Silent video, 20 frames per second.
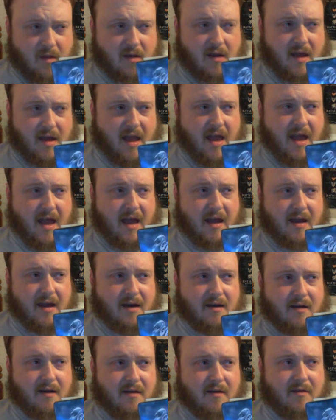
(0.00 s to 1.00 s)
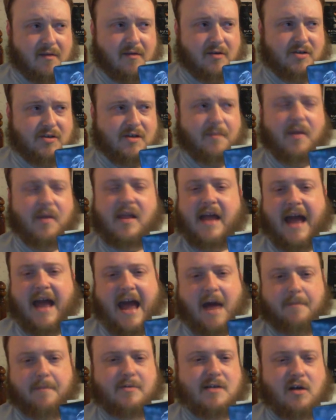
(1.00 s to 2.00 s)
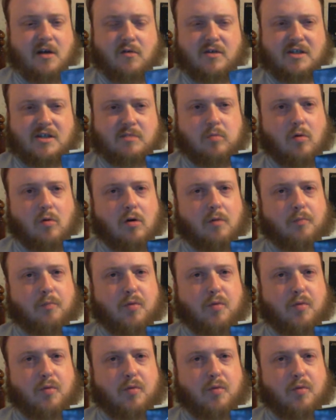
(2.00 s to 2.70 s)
And there's something that happens, I don't want to spoil it,